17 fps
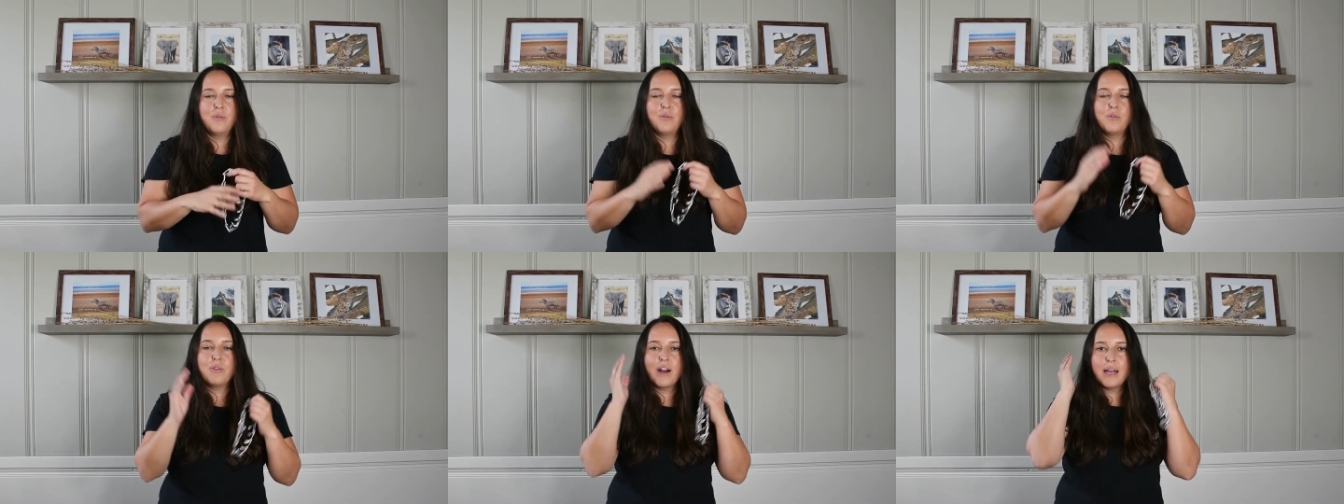
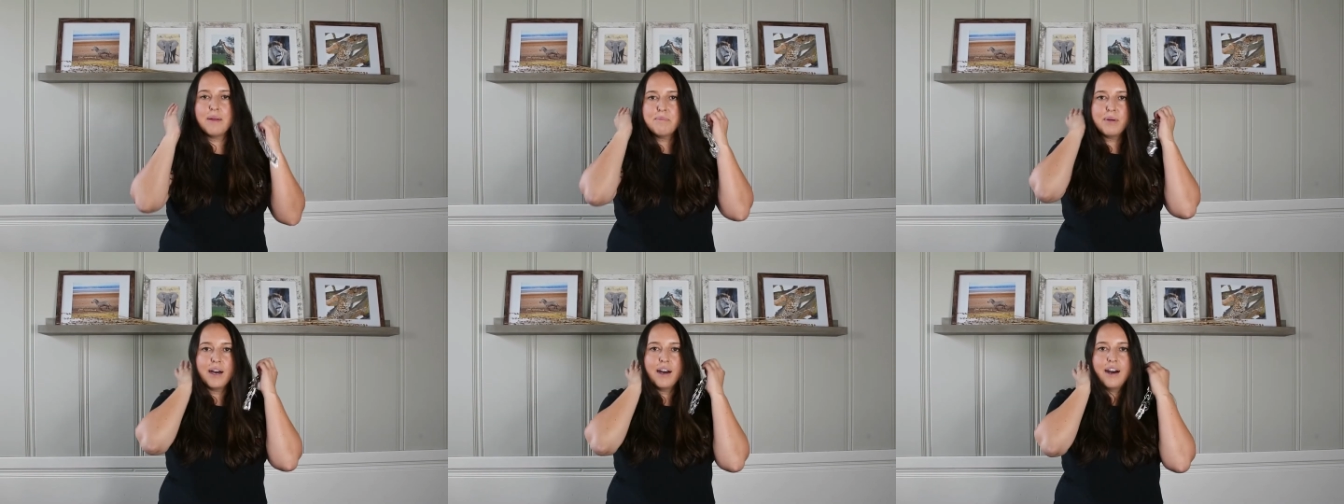
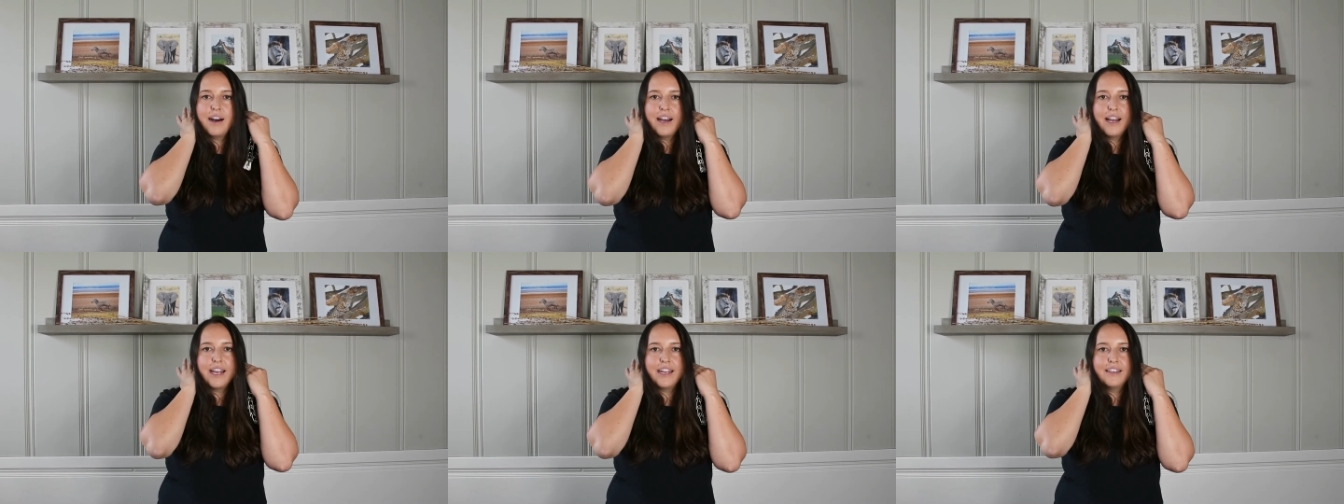right
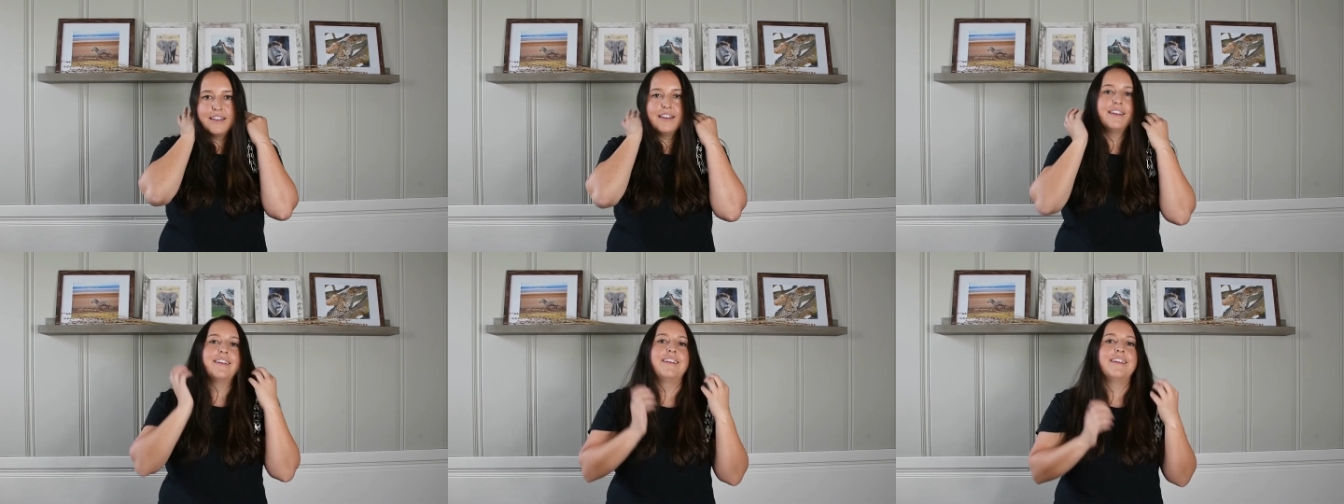
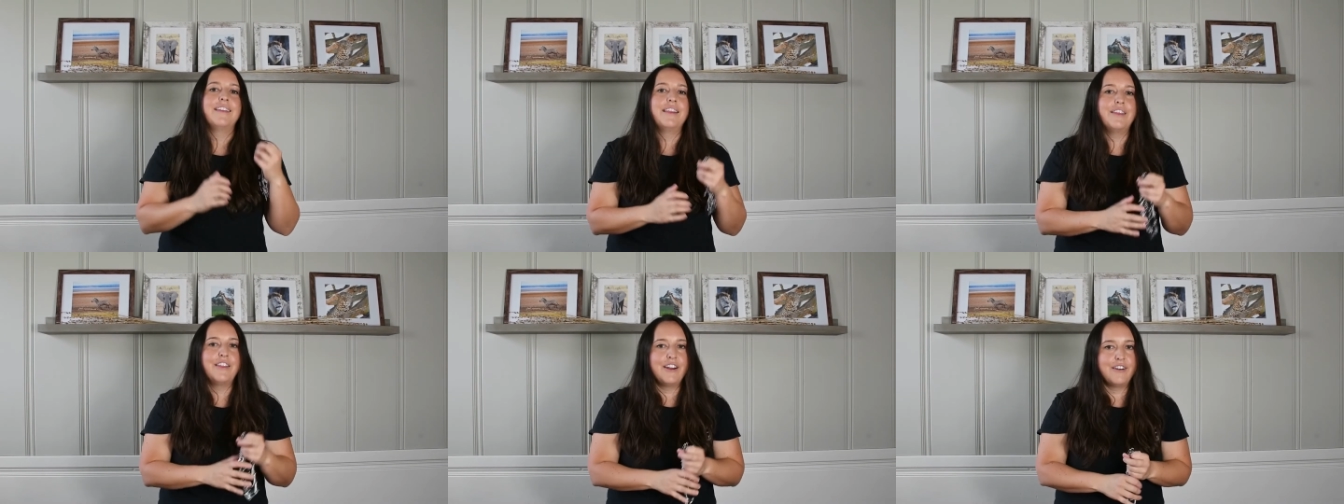behind
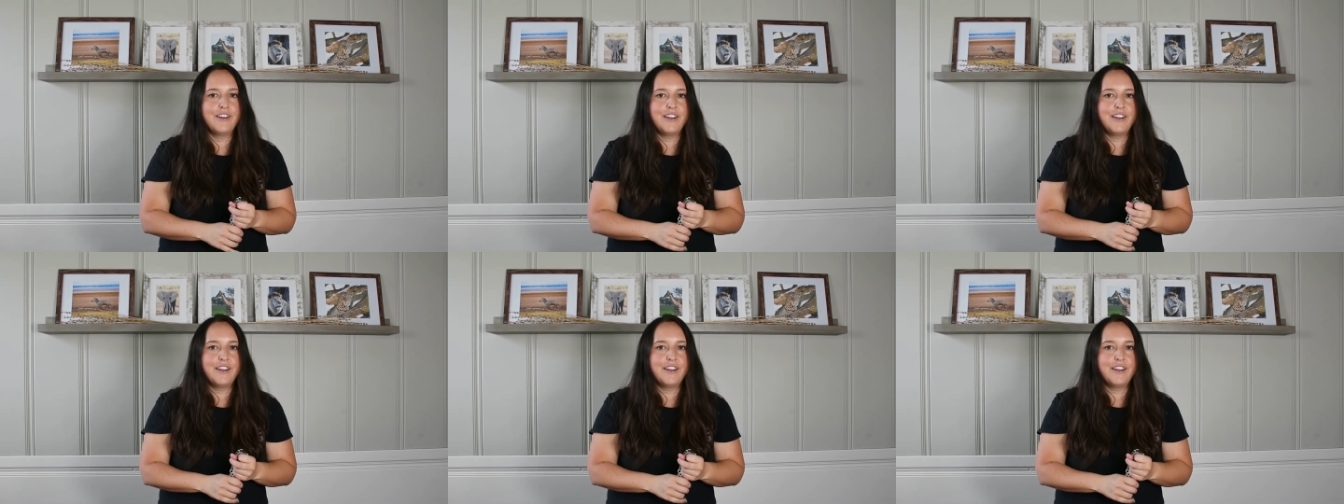their